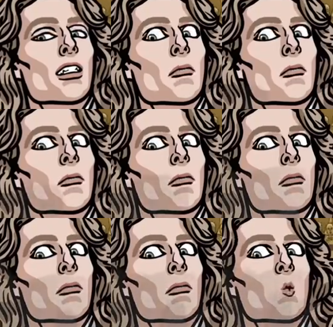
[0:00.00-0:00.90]
Oh.
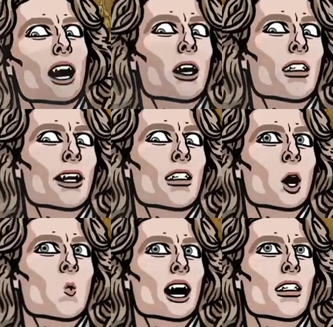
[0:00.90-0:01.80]
Why does
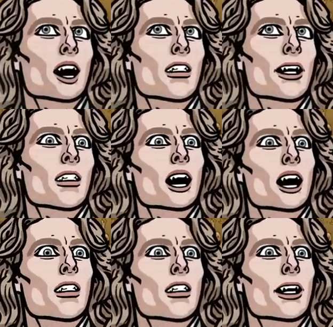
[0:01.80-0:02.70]
this always end
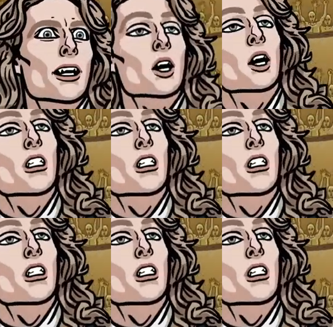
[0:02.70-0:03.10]
in dust?